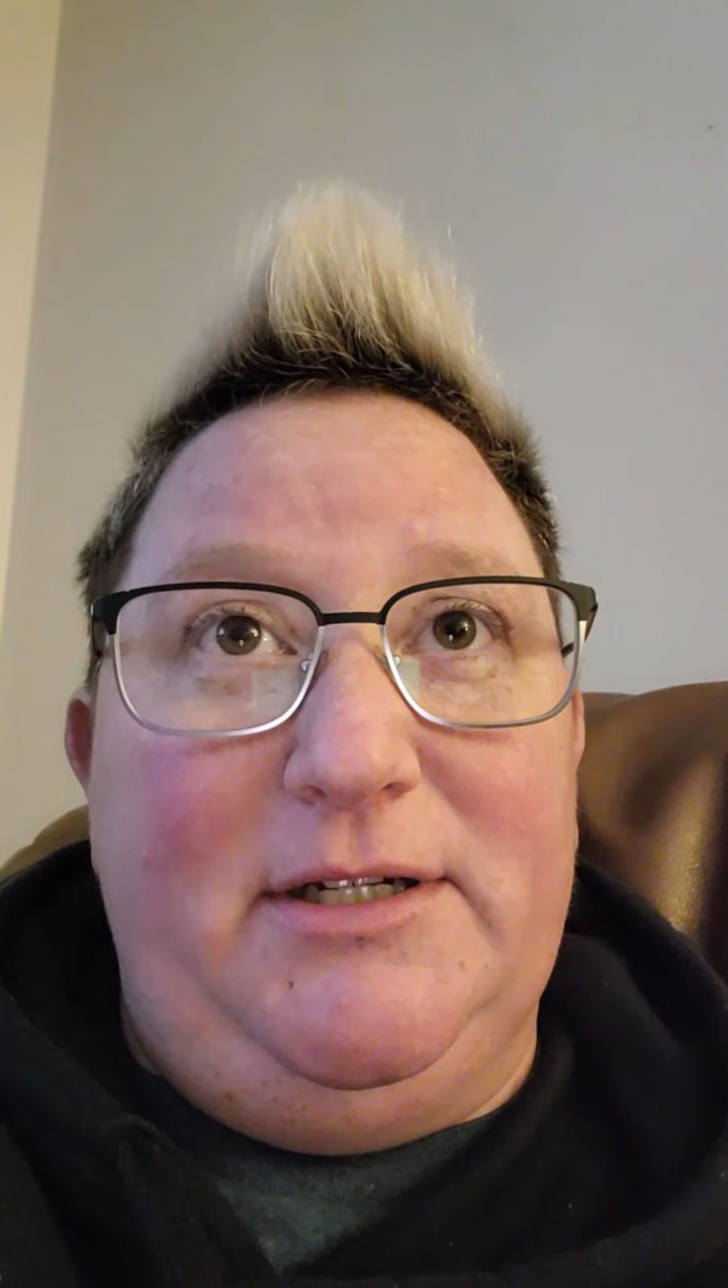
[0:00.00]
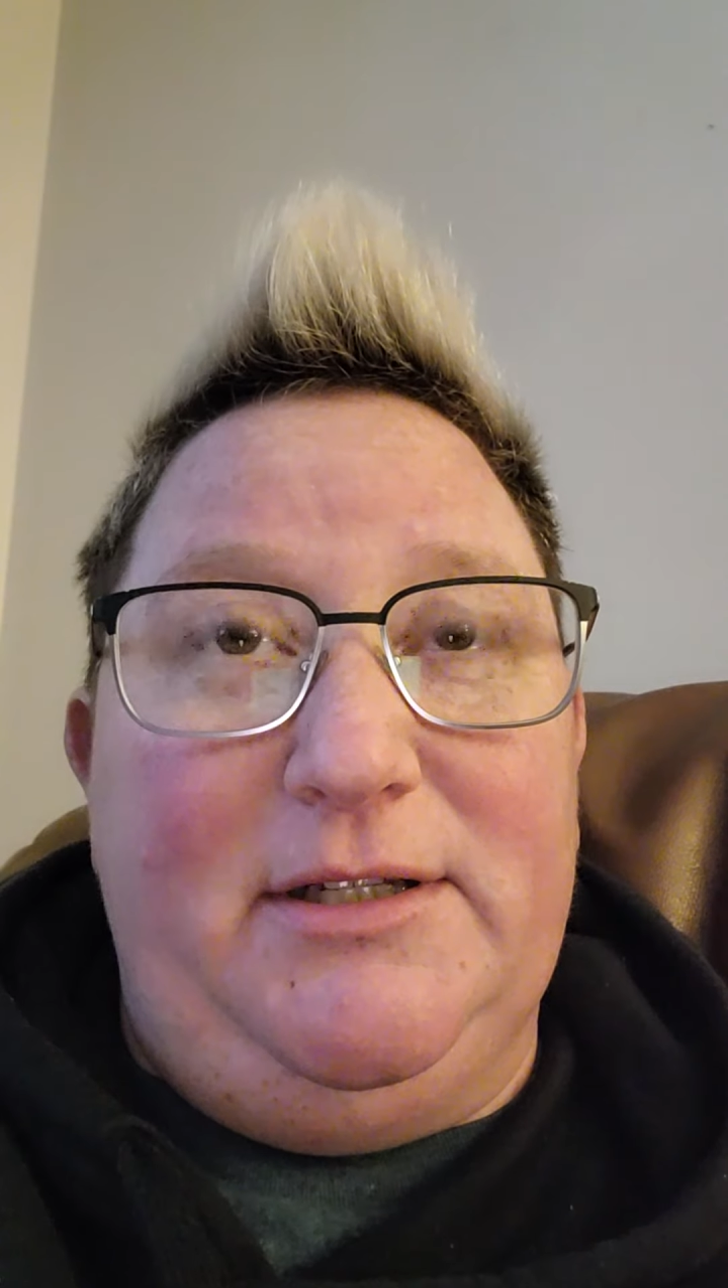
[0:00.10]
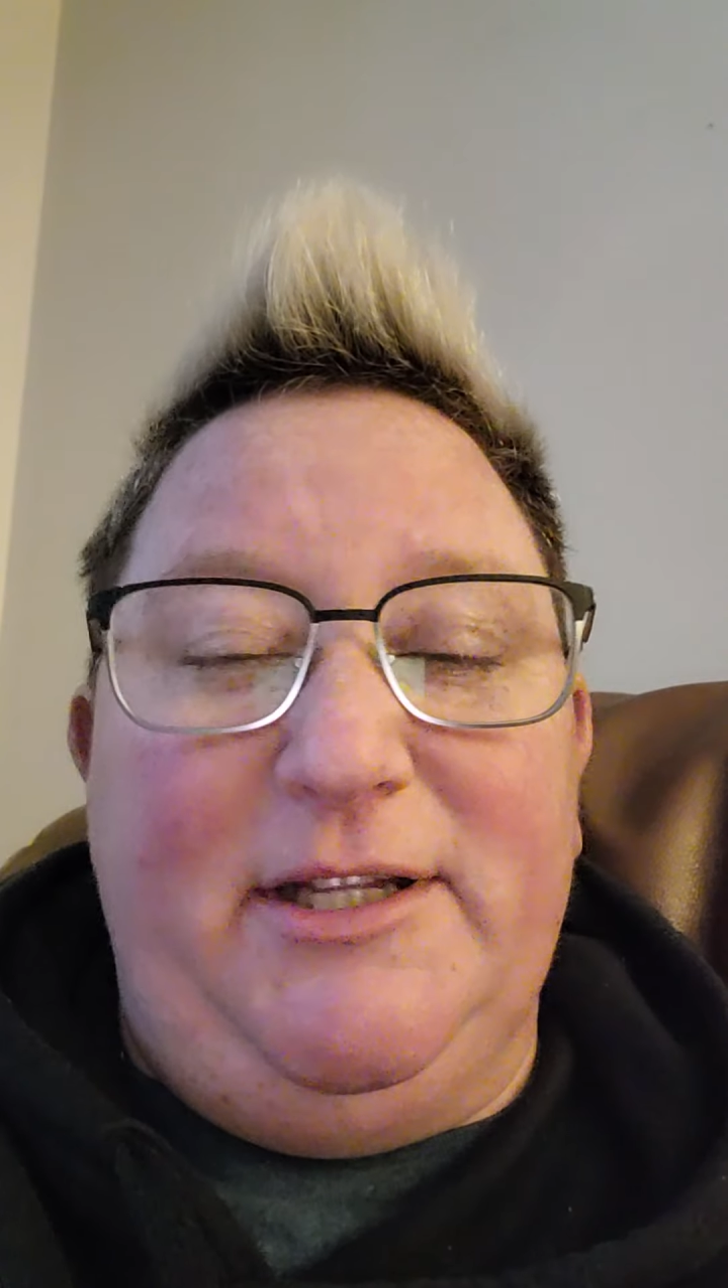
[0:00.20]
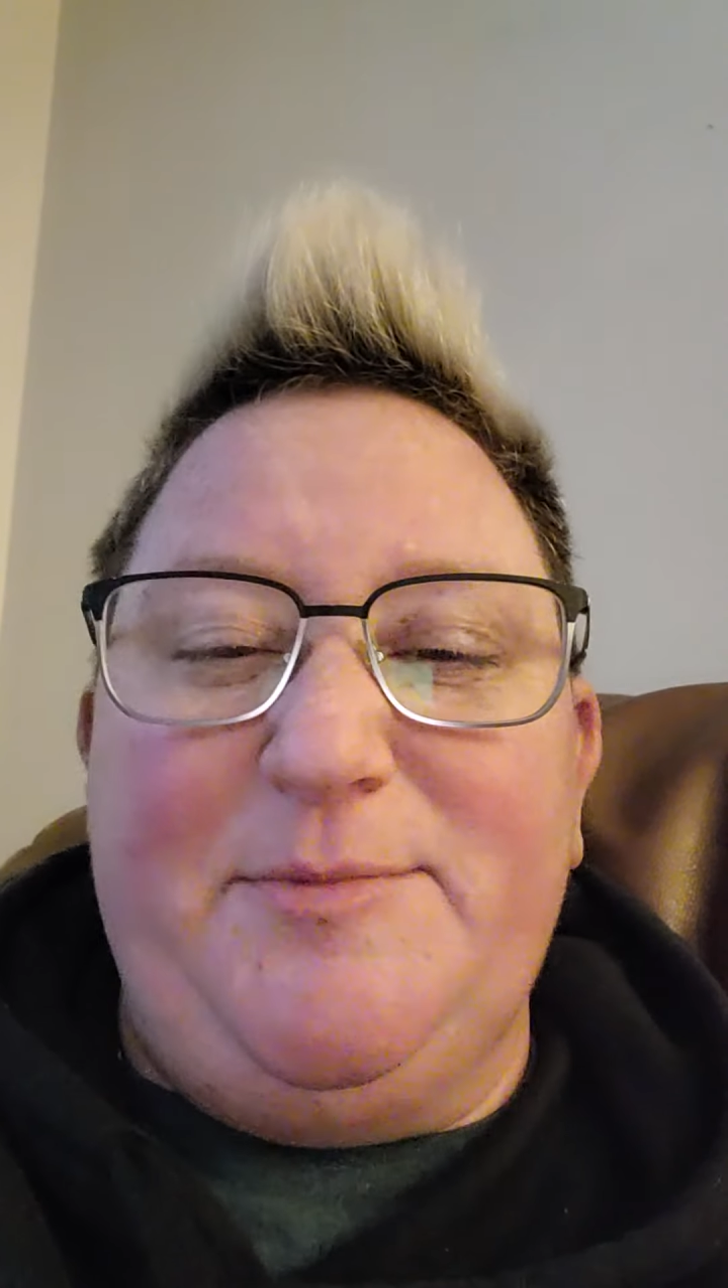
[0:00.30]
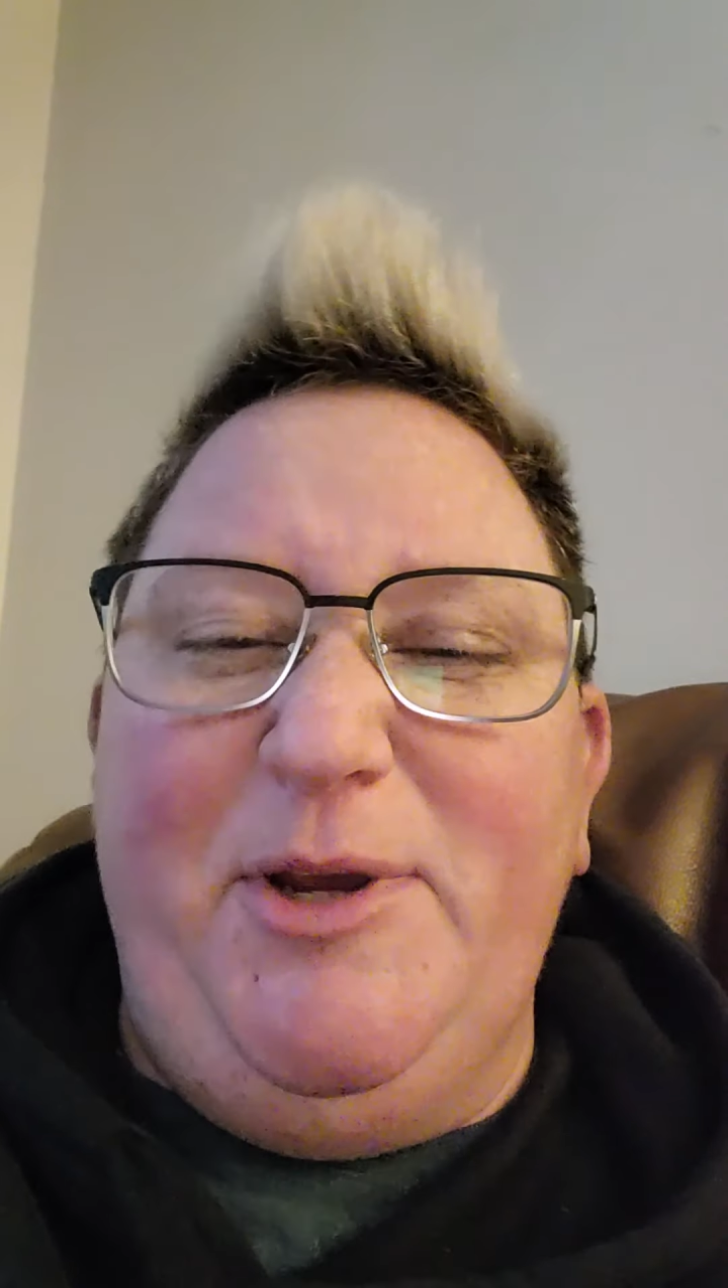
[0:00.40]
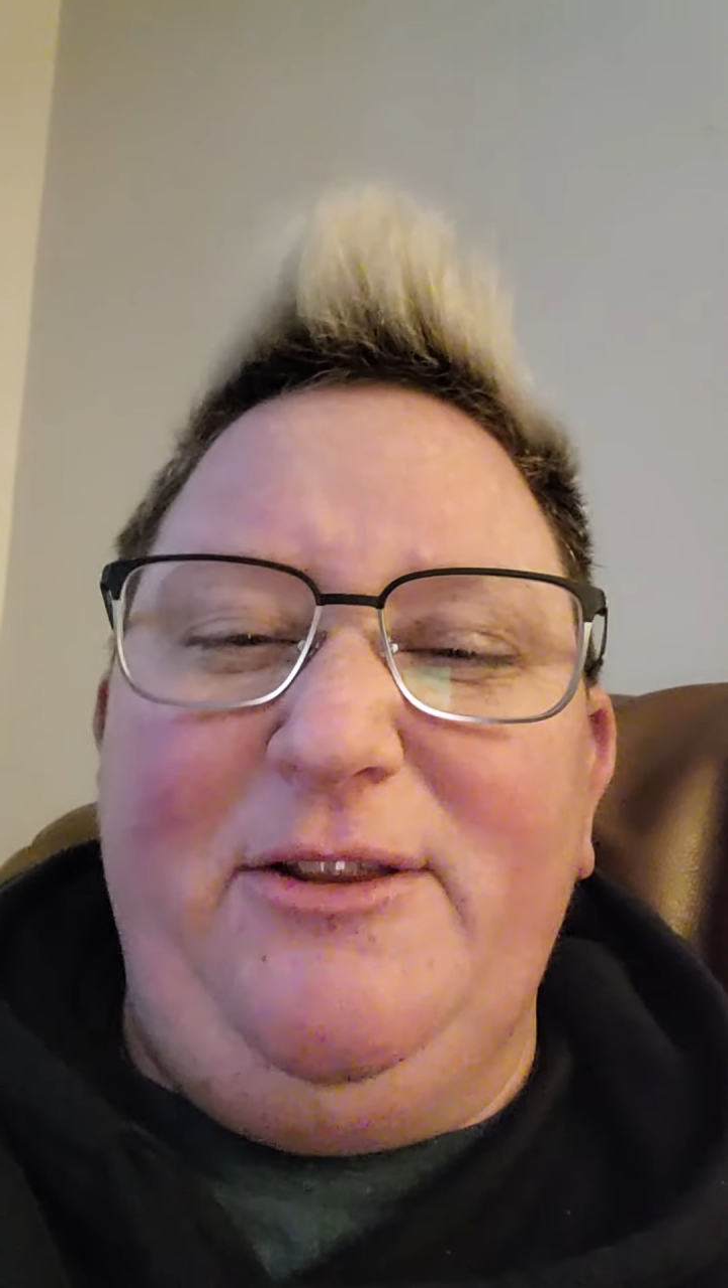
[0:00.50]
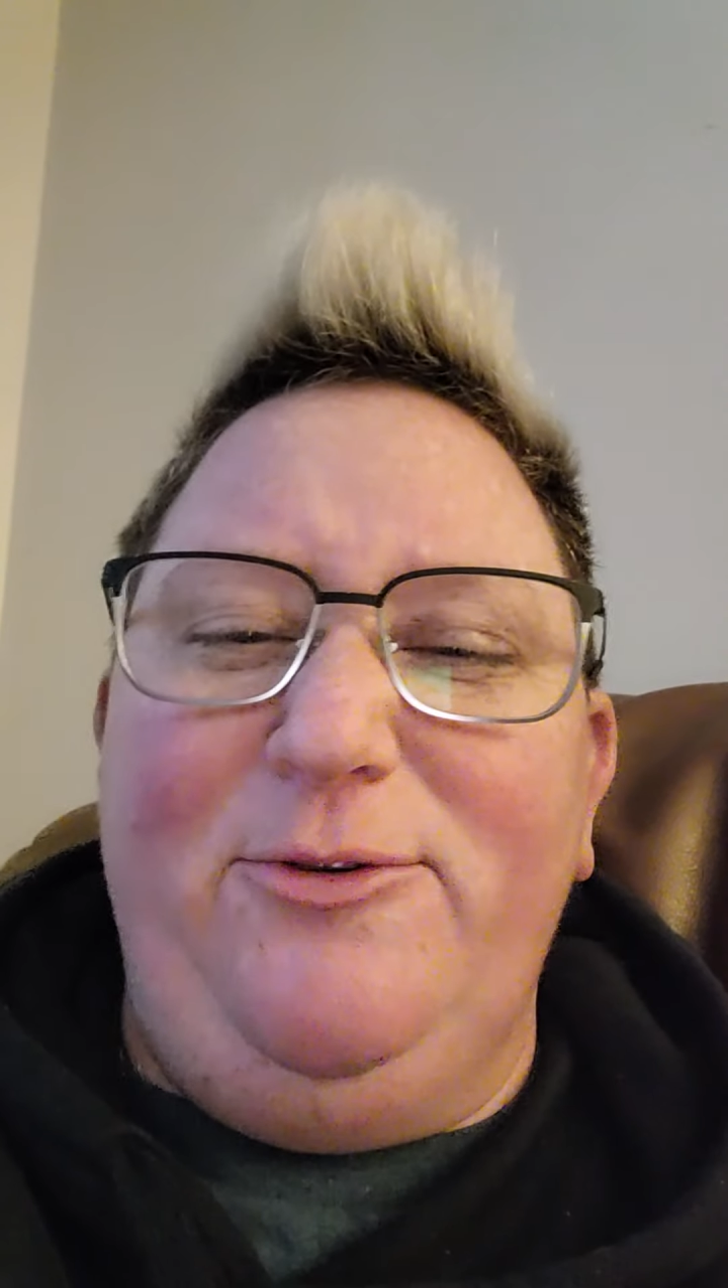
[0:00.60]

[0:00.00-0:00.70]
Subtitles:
let's be a